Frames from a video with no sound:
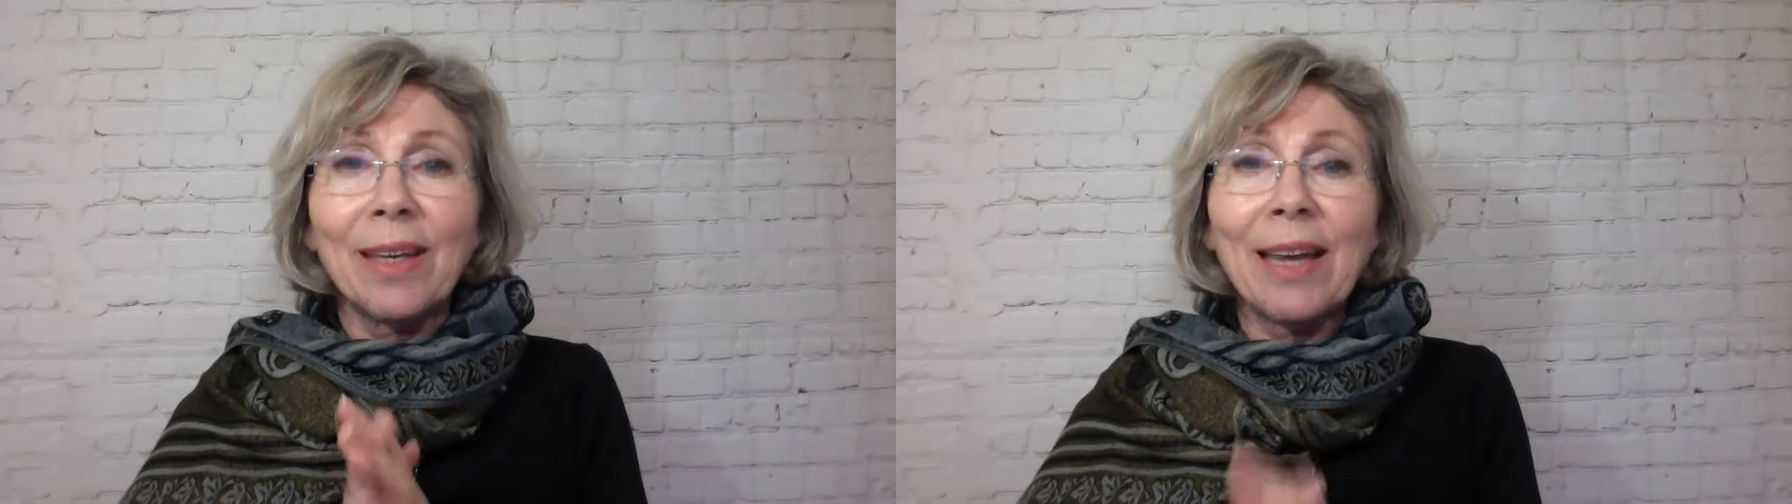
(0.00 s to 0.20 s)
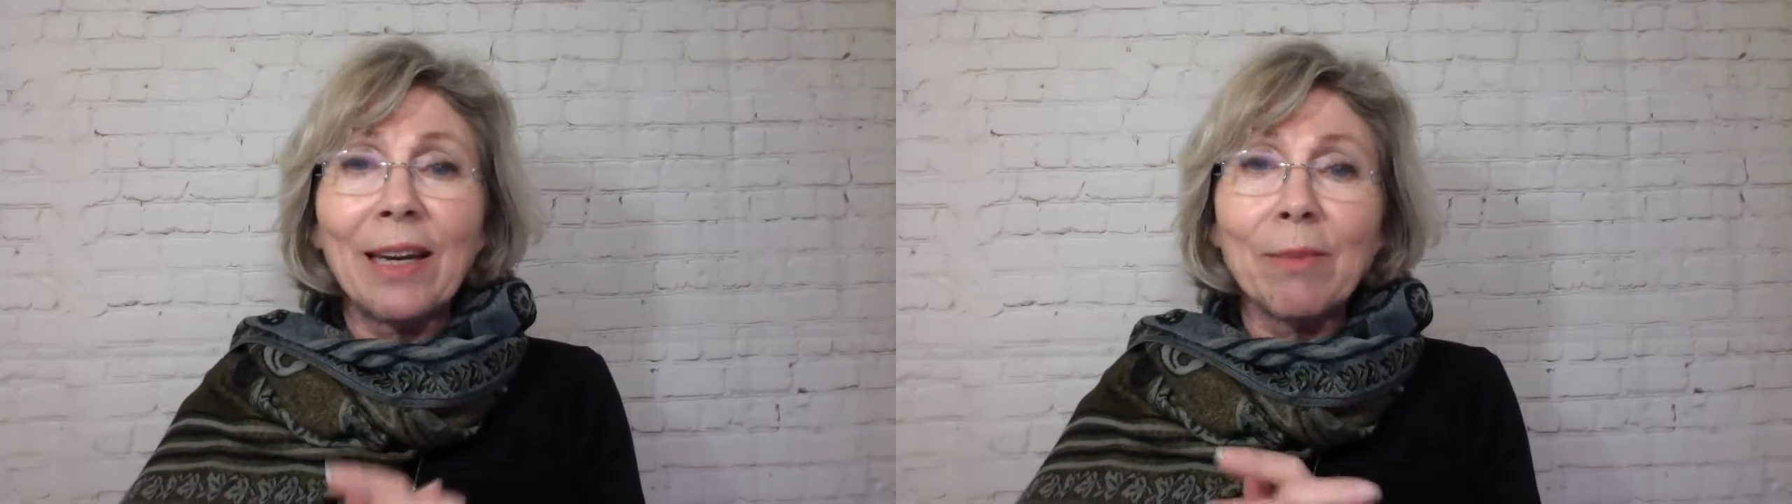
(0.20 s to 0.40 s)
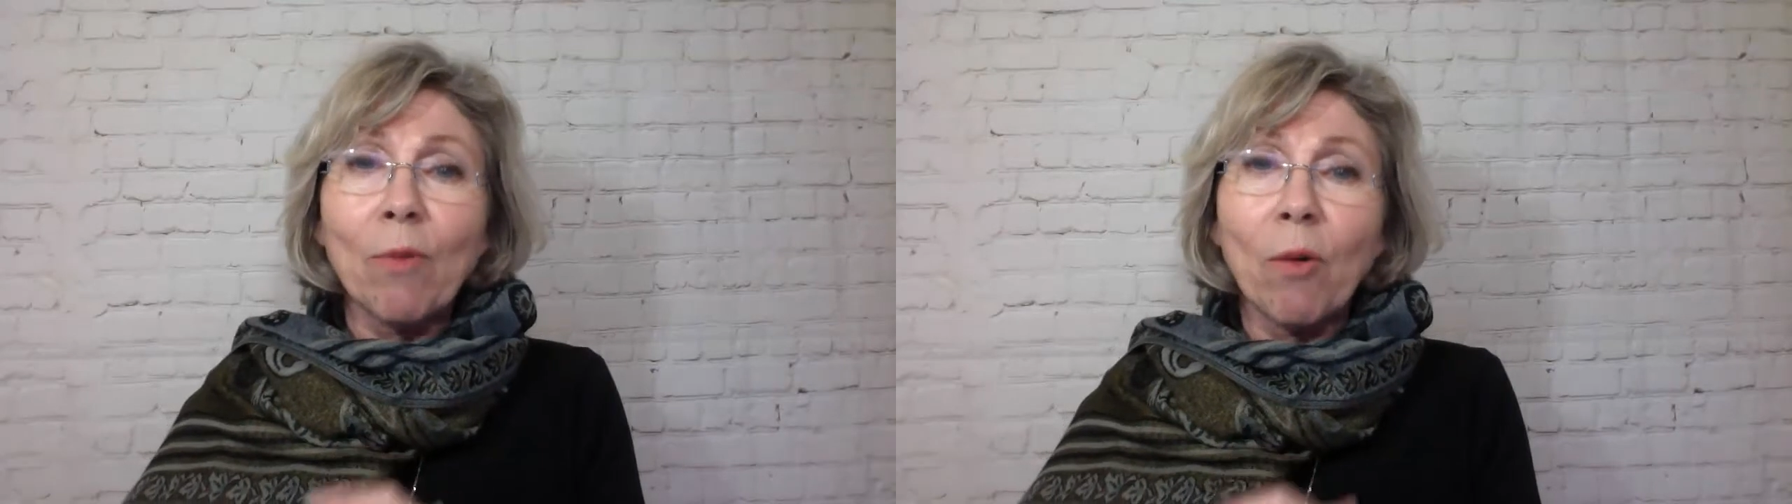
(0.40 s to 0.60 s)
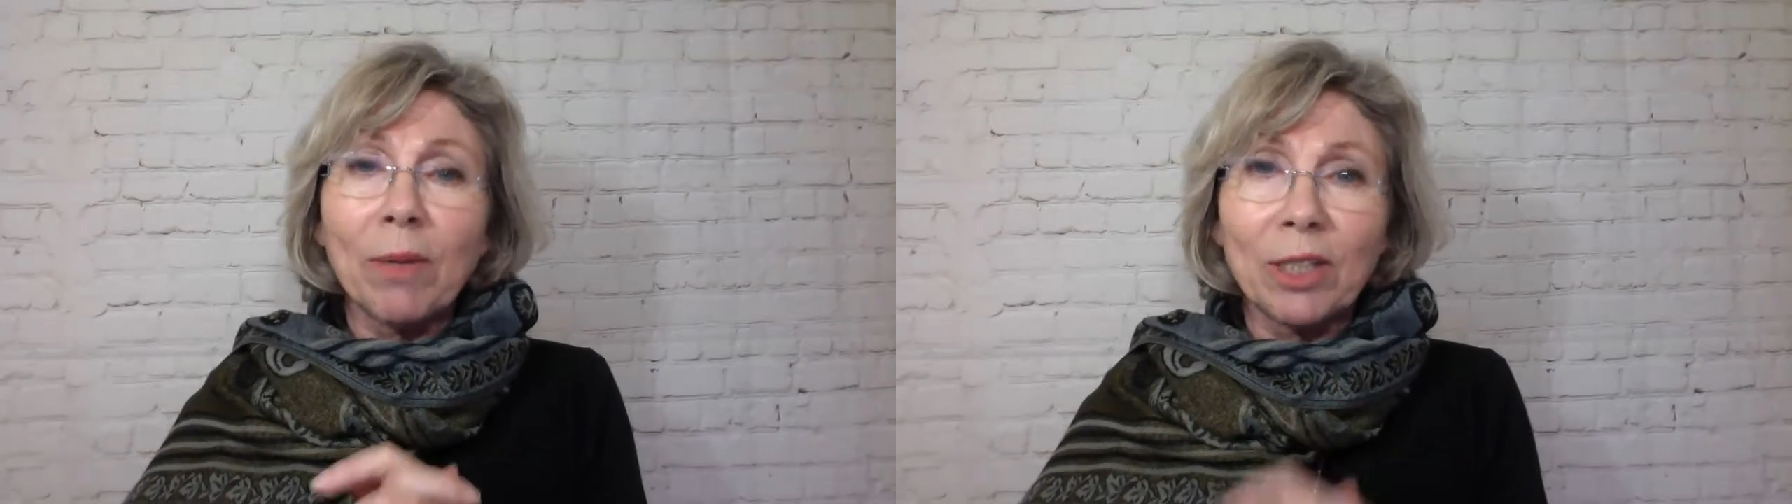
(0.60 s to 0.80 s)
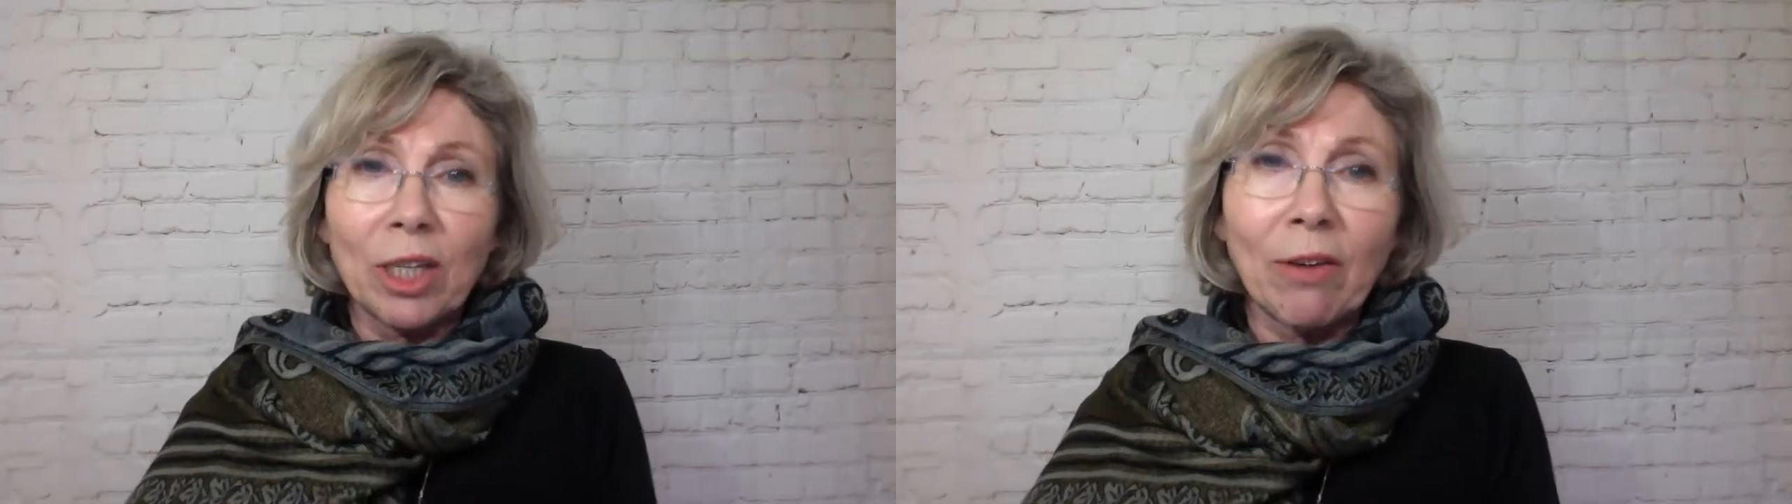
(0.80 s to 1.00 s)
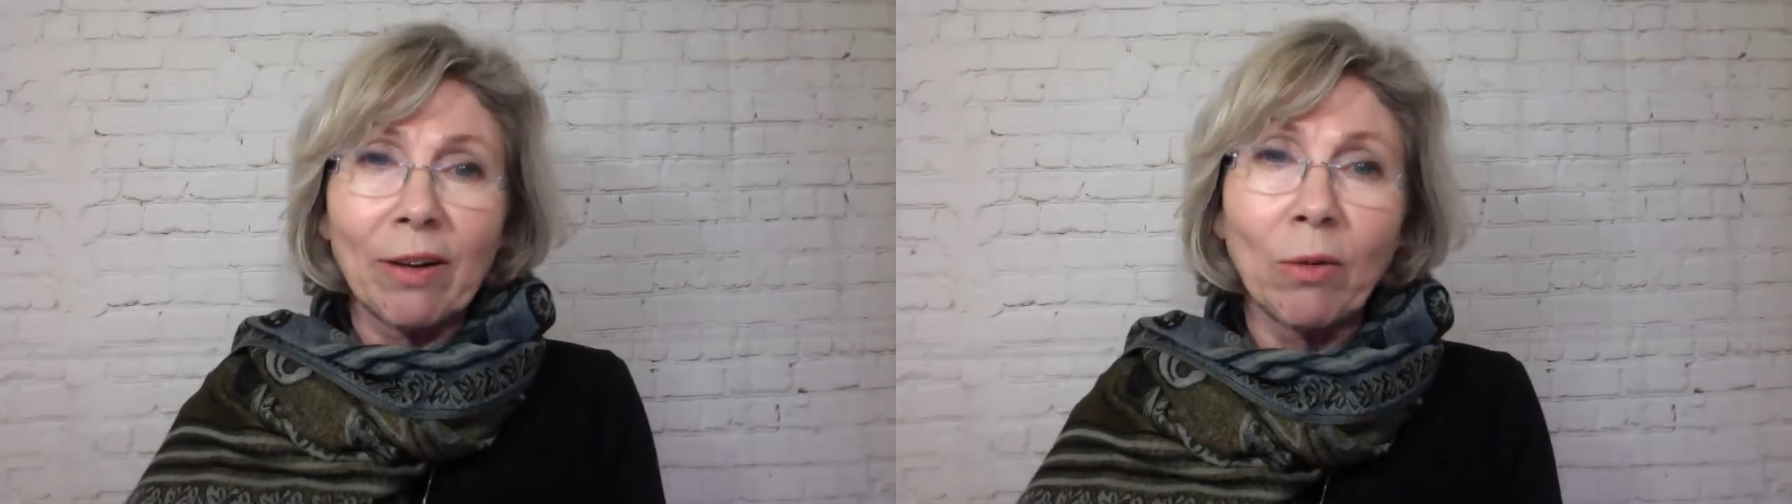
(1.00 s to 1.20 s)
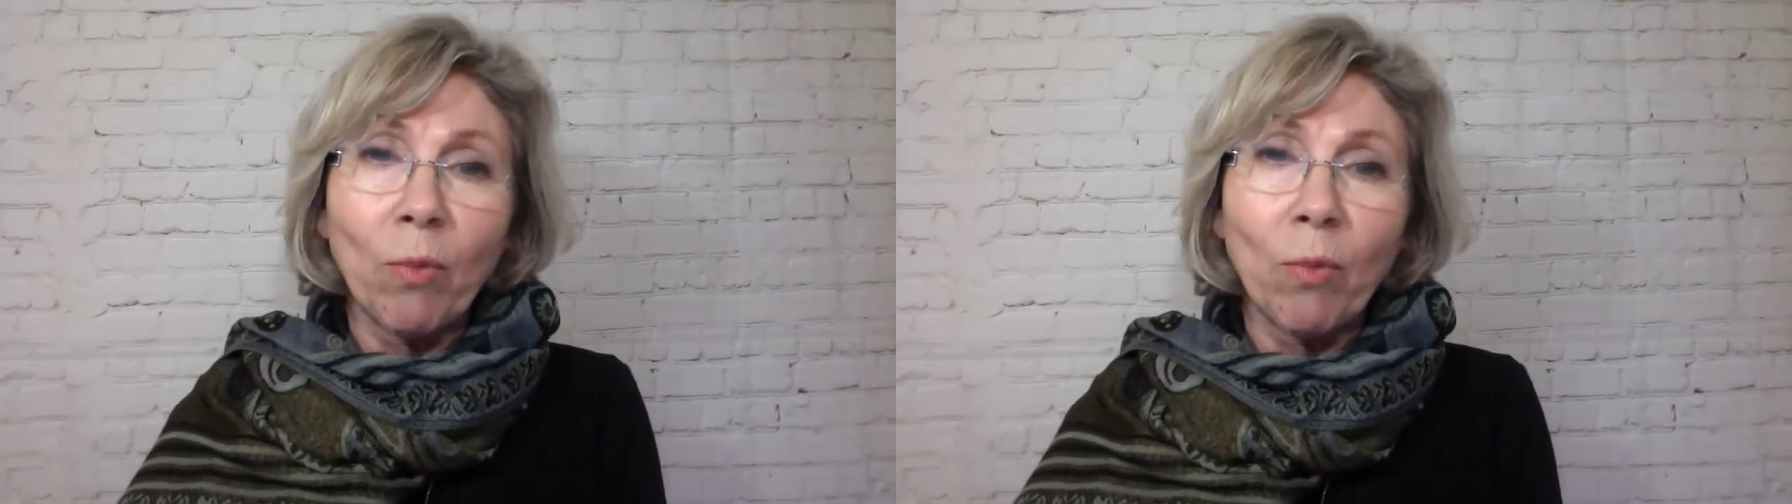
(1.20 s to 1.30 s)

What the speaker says: getting more material